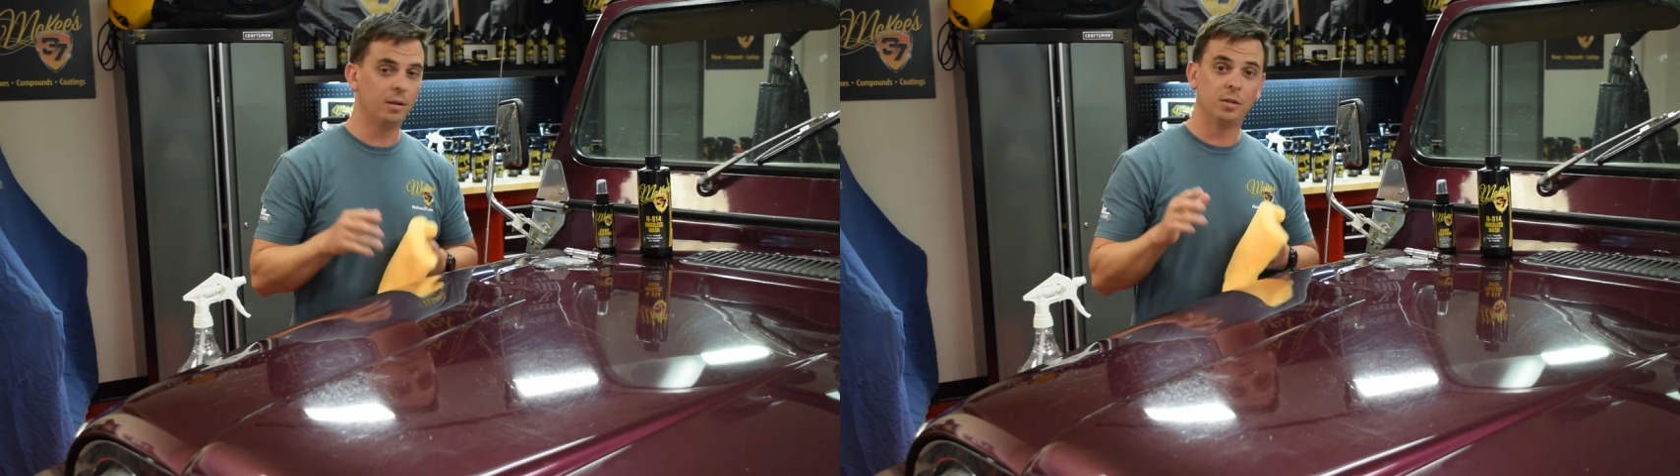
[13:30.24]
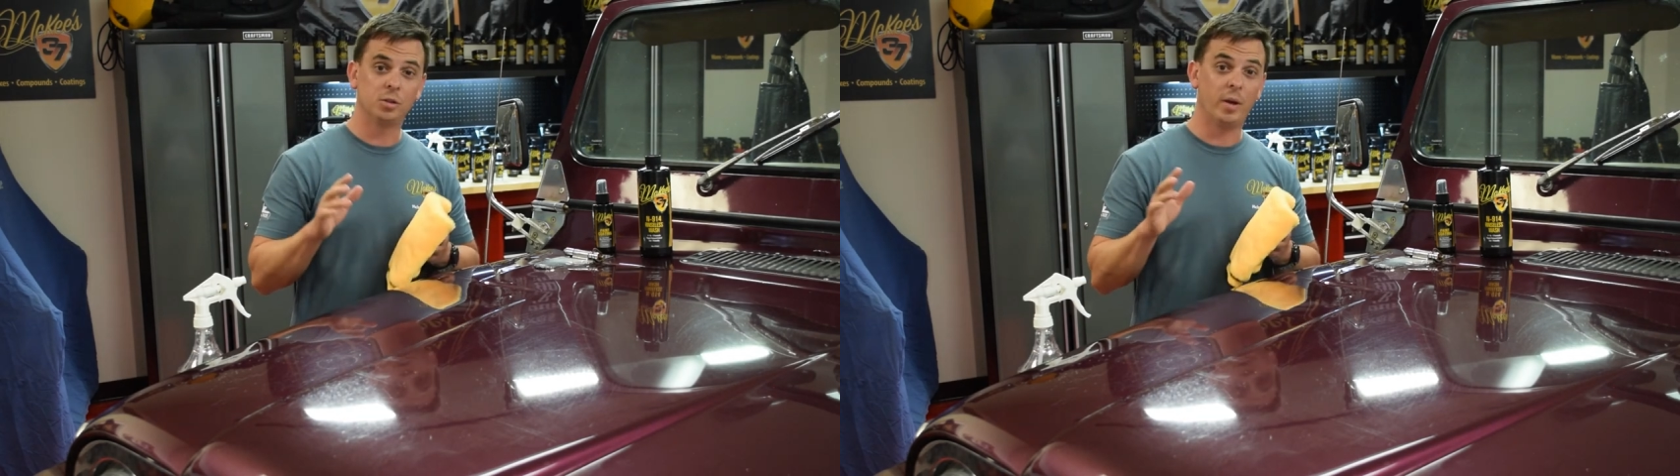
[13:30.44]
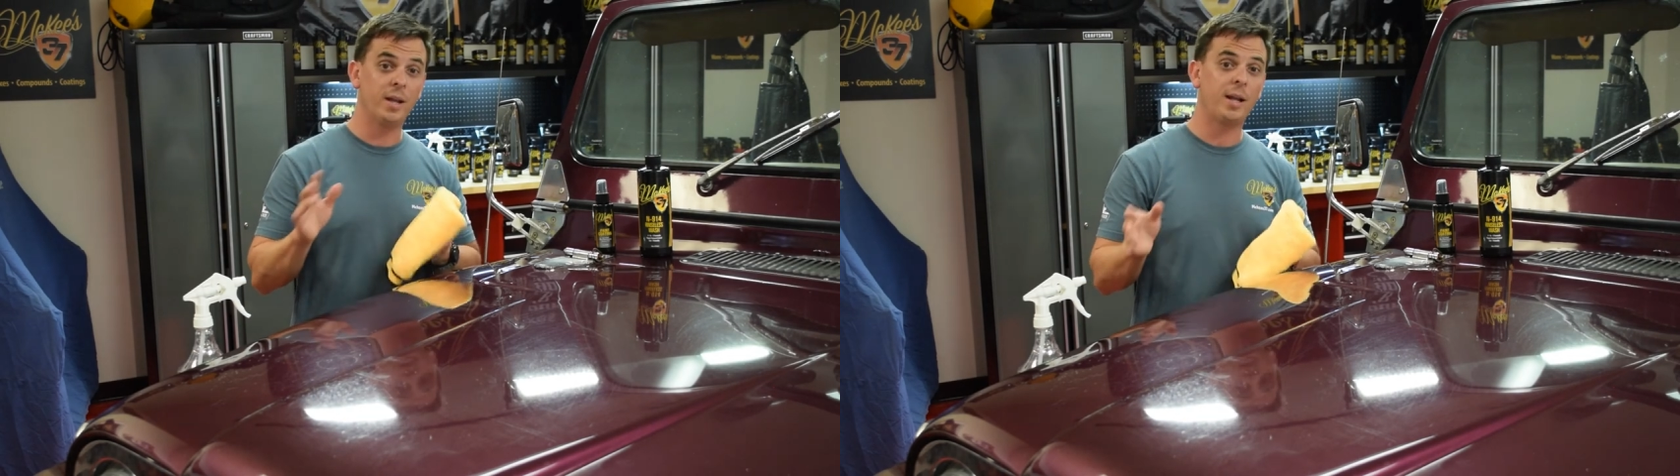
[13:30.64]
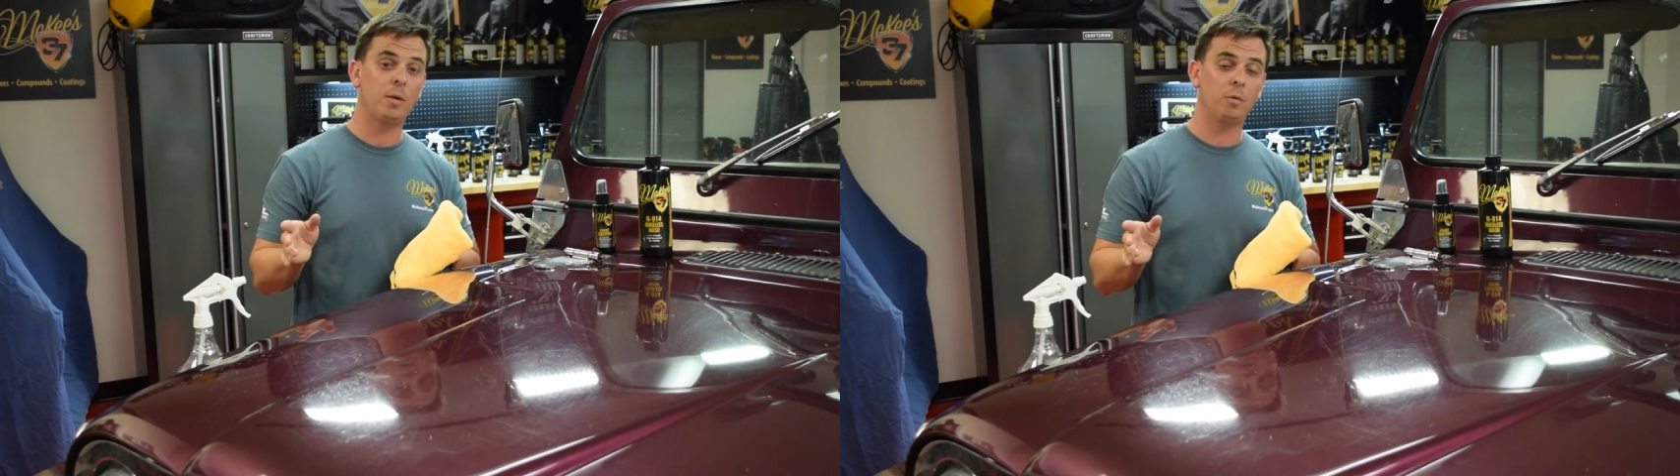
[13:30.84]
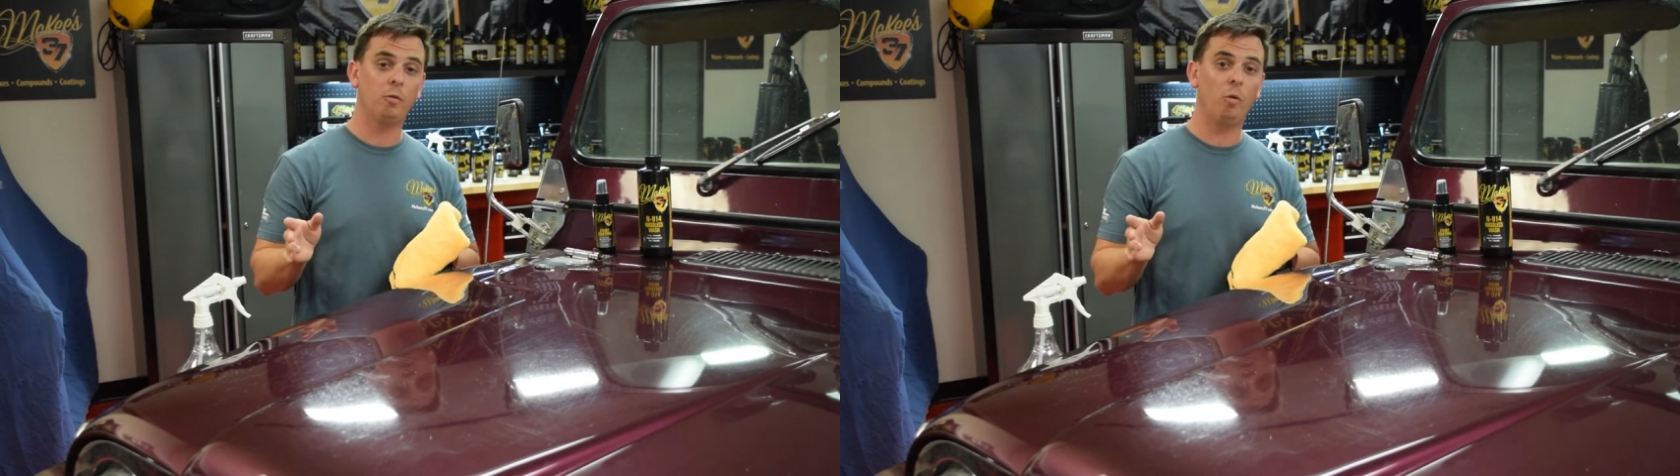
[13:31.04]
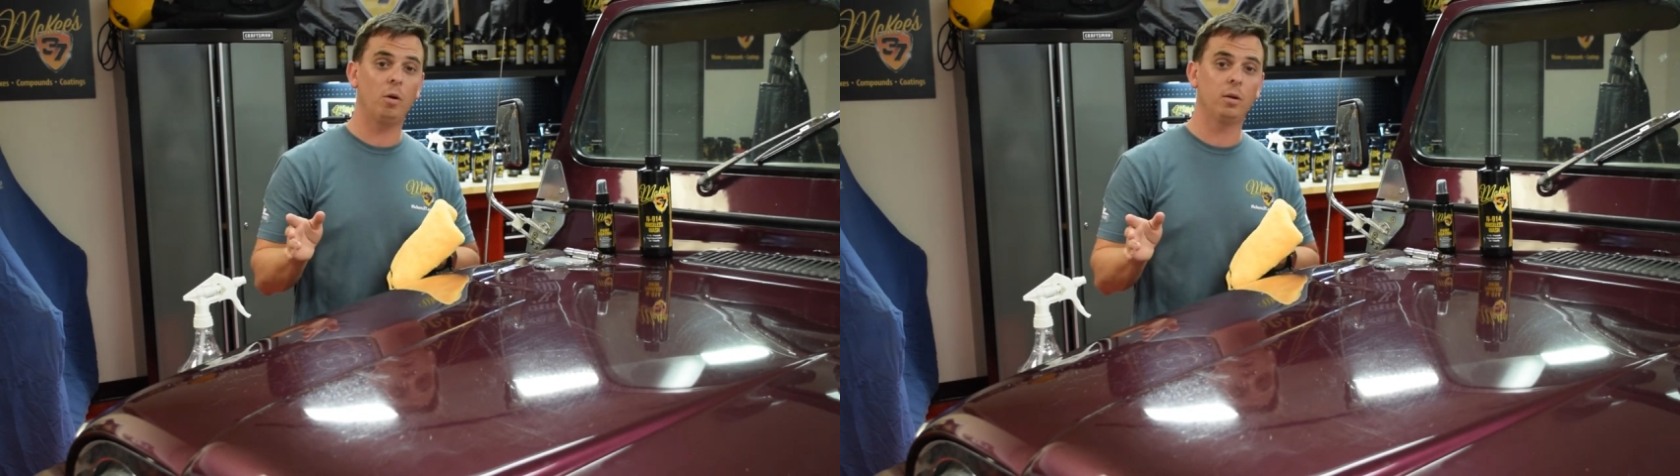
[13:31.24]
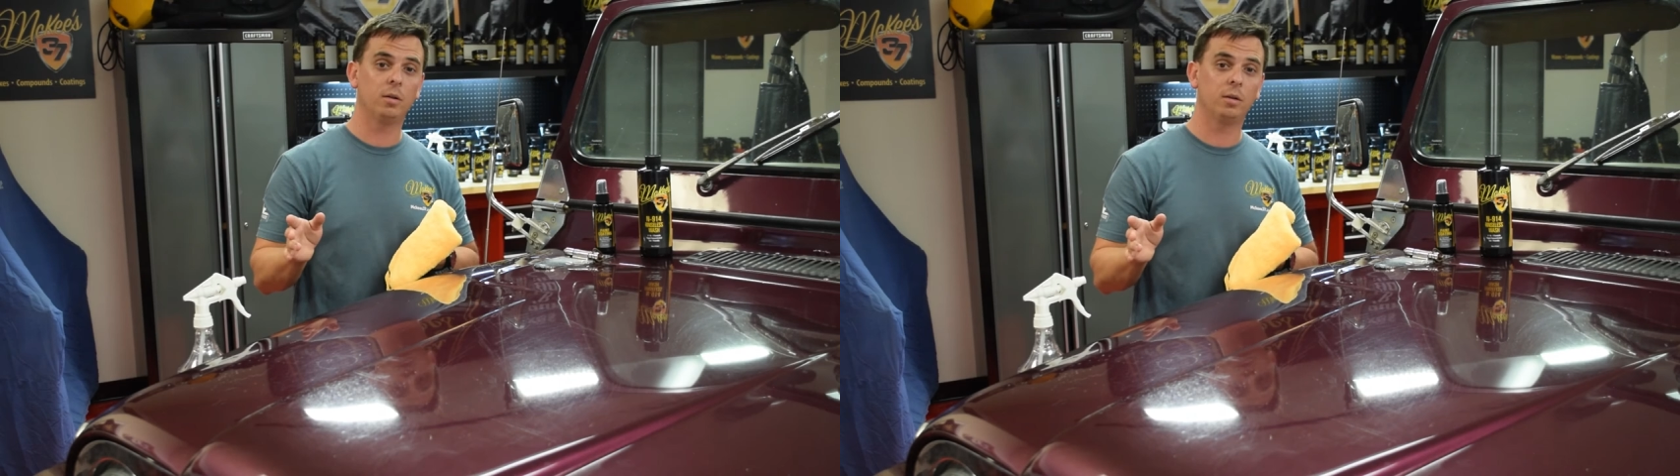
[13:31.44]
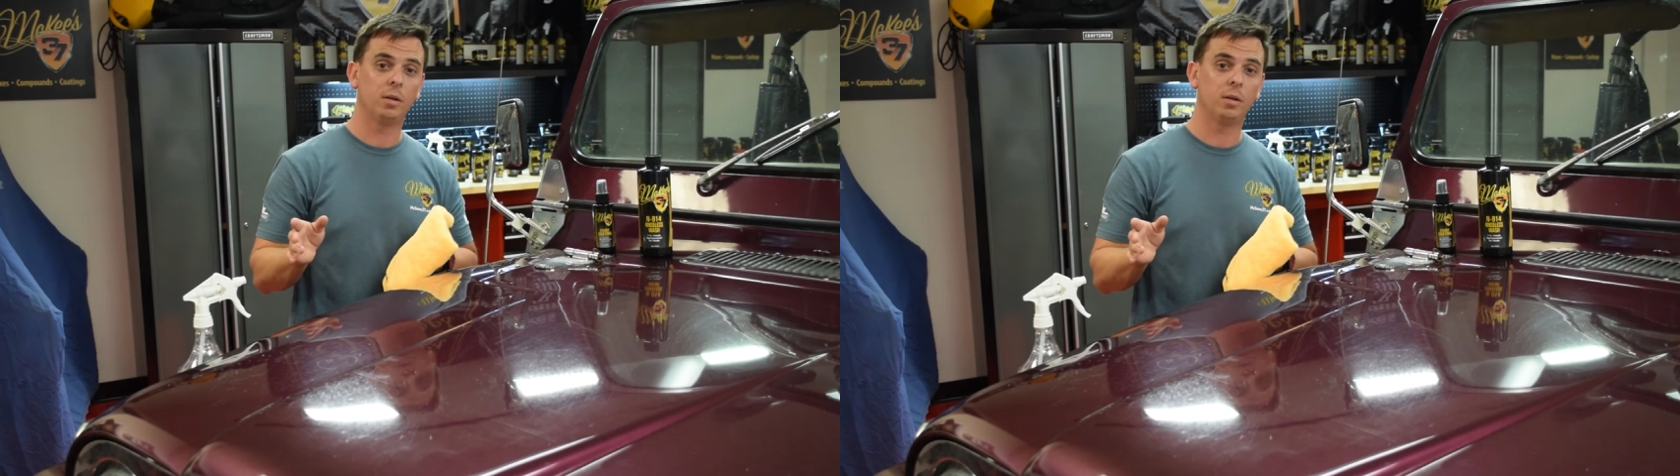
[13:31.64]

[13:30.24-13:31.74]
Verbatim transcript: So N914